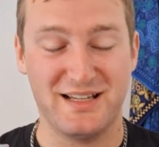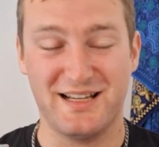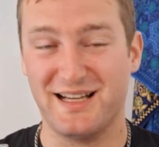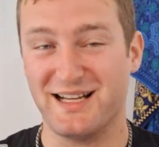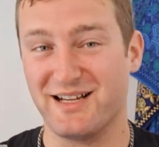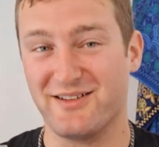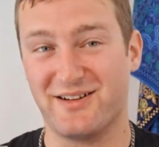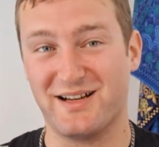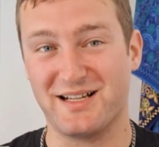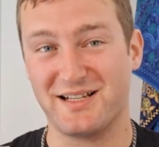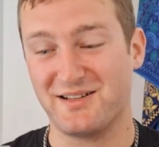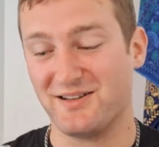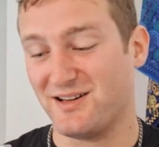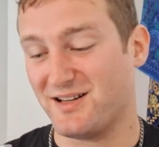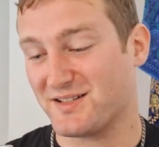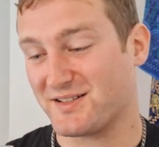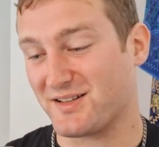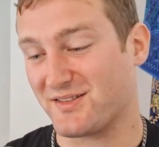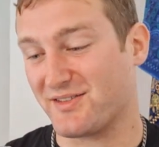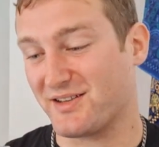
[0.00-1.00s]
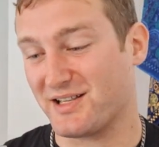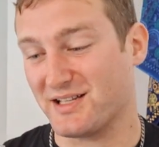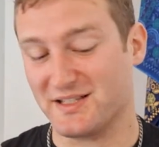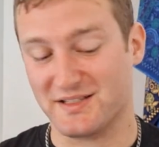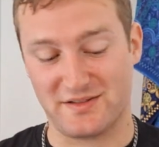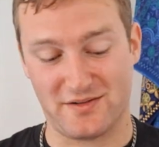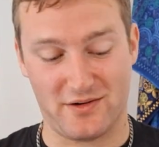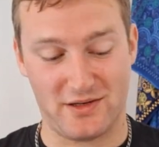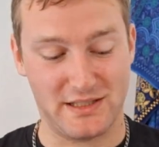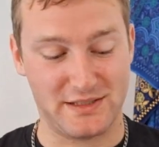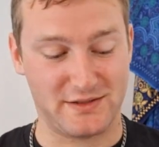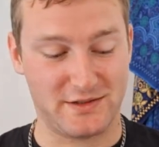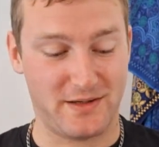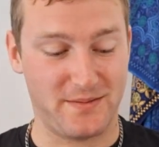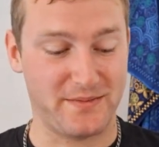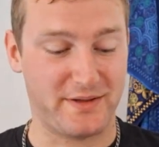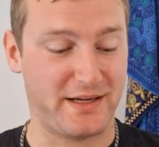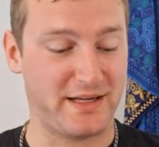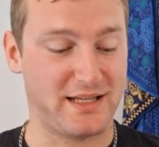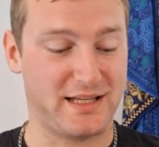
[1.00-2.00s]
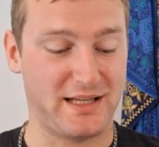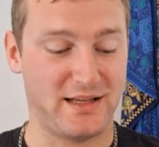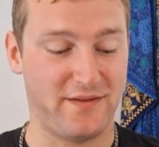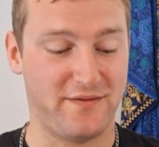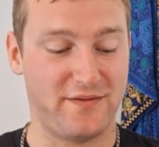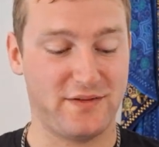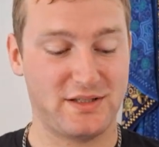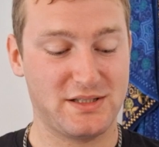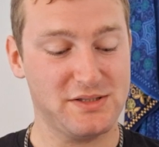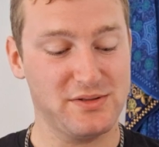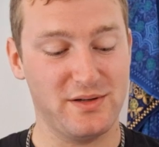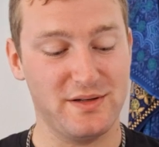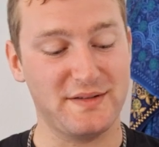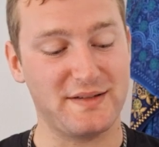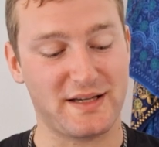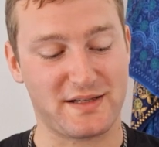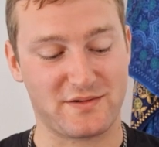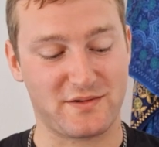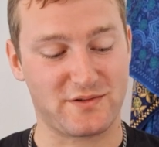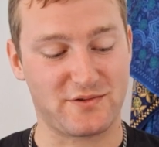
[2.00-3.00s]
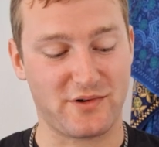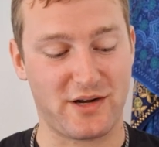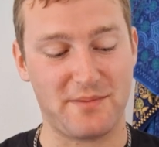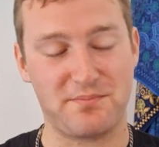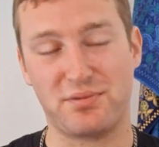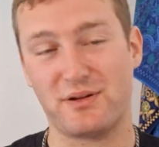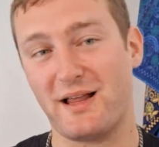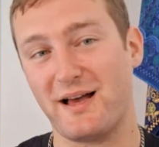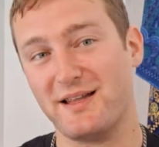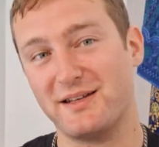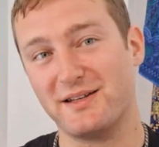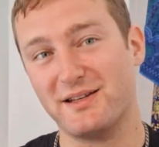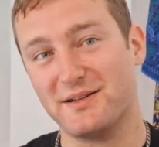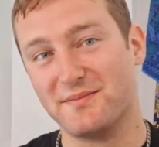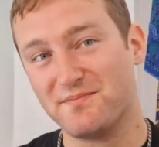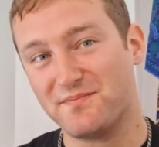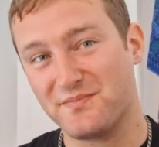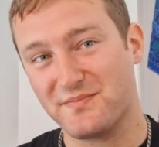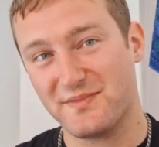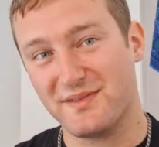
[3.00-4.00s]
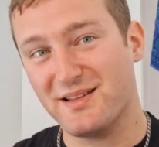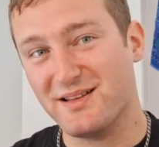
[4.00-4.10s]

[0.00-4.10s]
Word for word: Anyway guys, I think it's high time that I give Tooheys Extra Dry Platinum